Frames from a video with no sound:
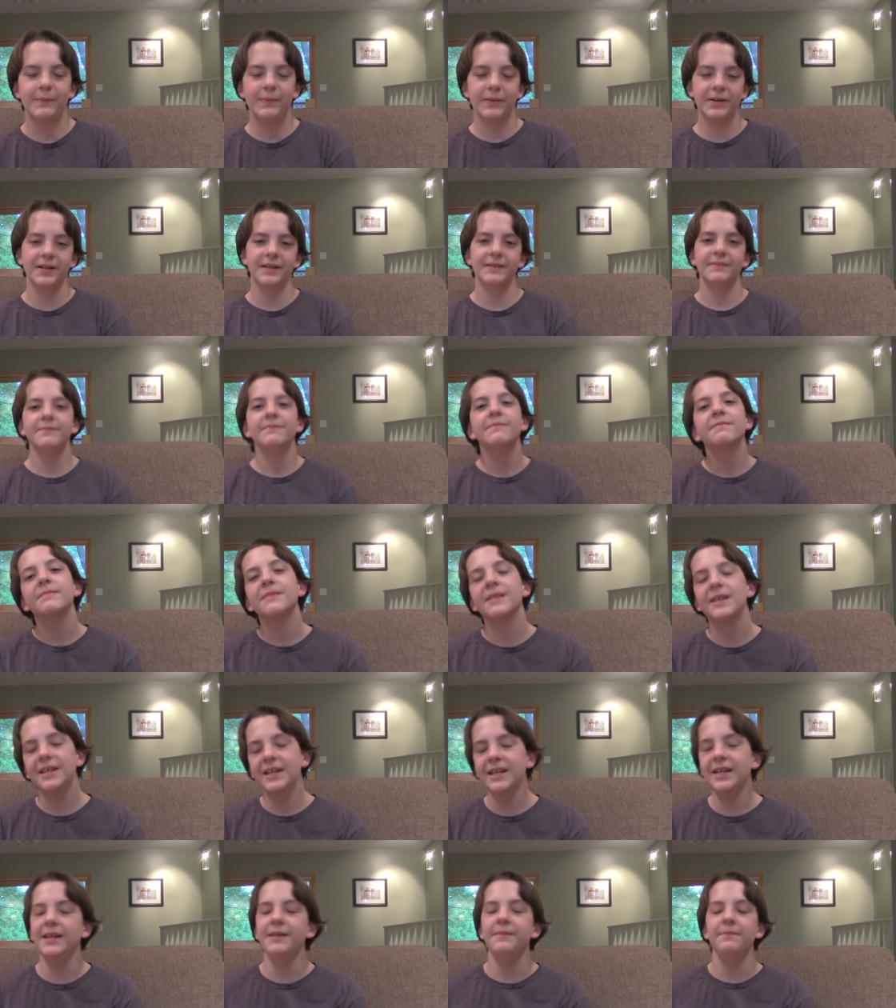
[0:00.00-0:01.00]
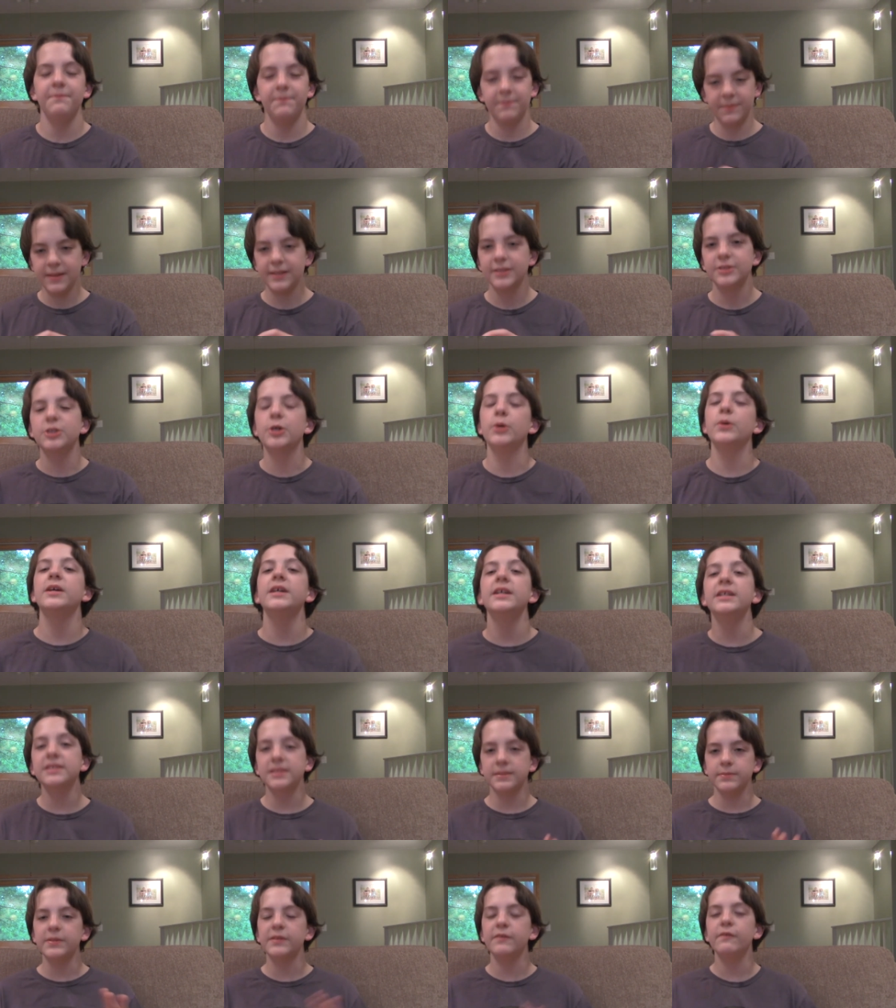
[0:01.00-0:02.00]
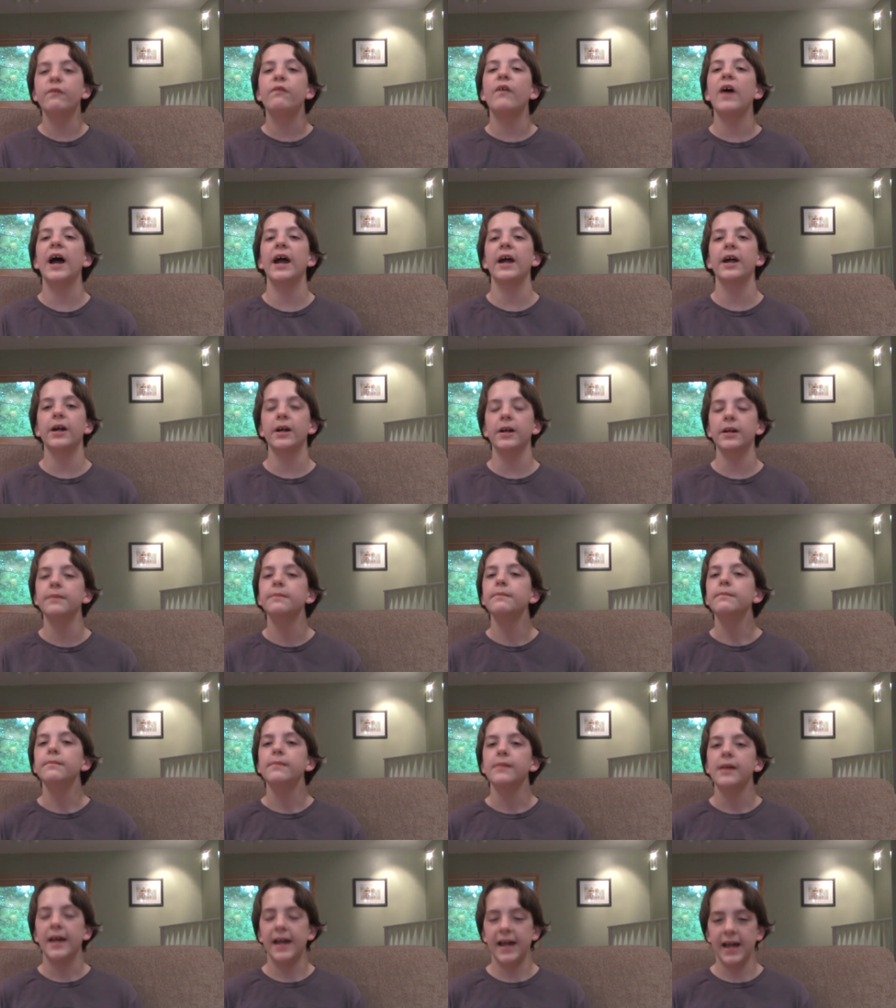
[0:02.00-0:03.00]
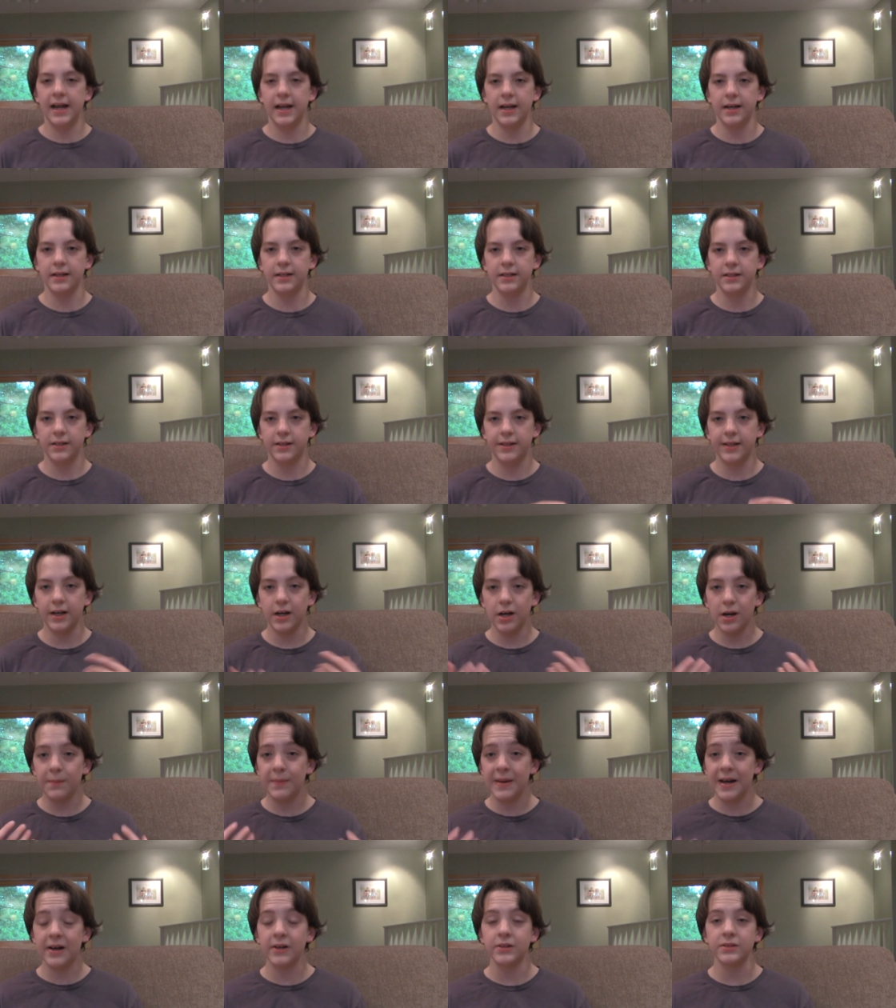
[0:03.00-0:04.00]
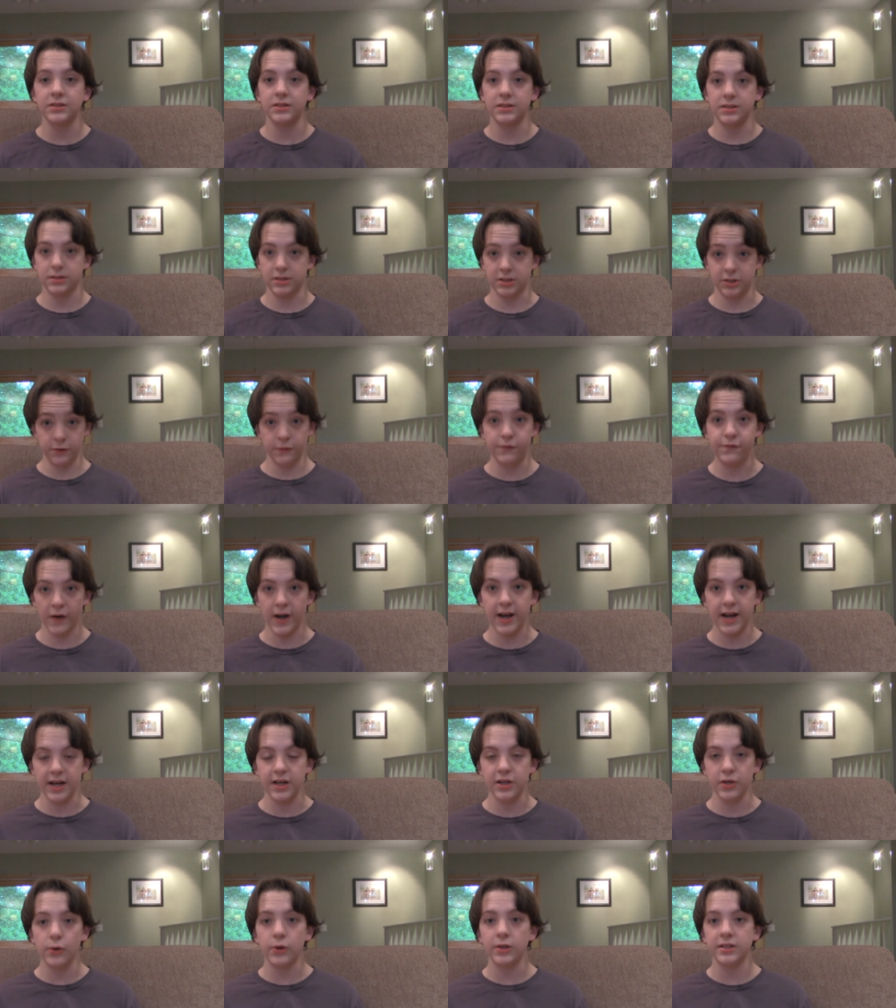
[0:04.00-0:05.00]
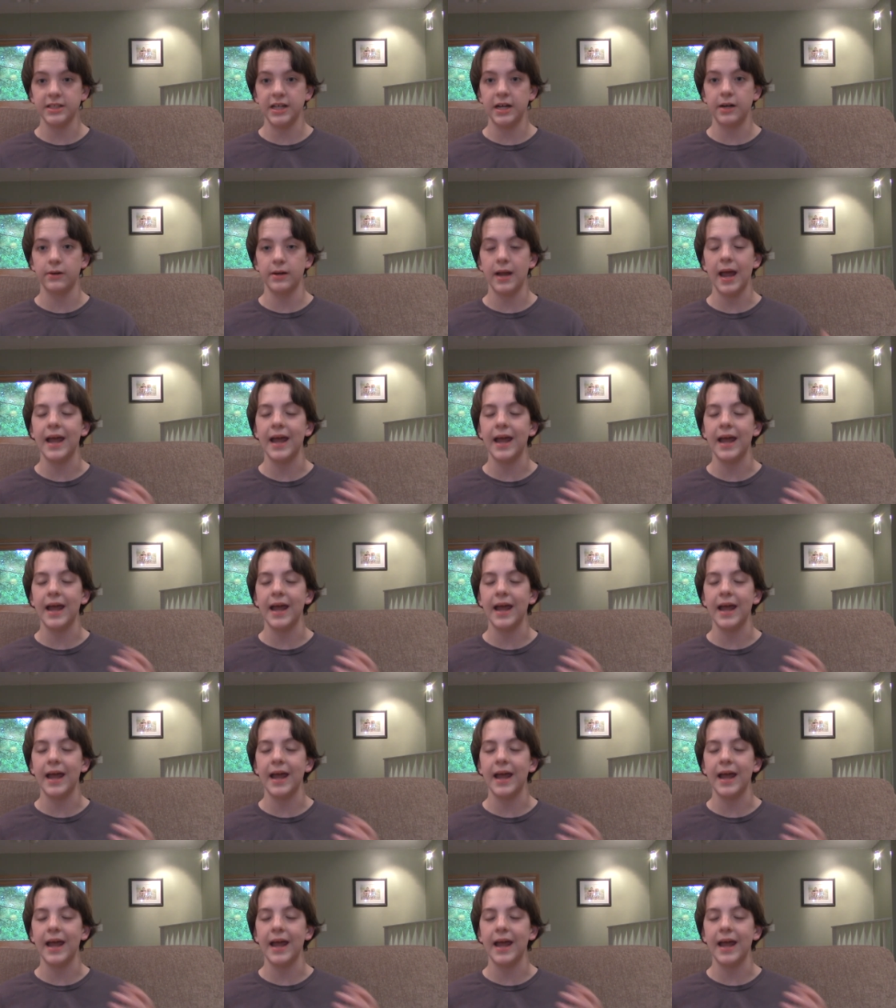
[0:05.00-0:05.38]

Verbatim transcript: but he, so he's been fired, and they're about to fight in Yorktown.